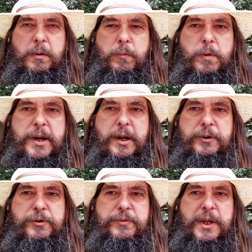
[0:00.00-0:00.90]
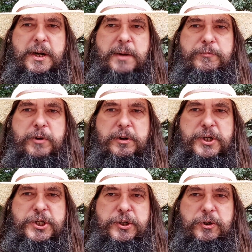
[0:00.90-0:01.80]
When I'll do that, I'm not
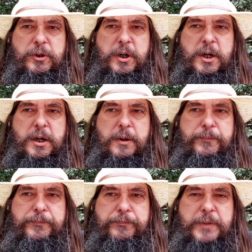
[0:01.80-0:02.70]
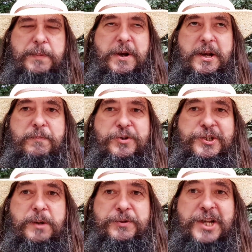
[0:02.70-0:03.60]
sure. They might even
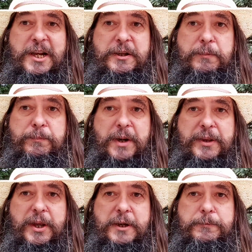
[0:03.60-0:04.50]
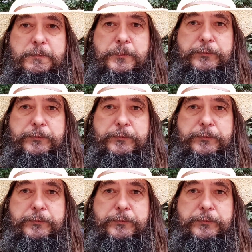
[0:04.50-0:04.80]
stop selling them by then.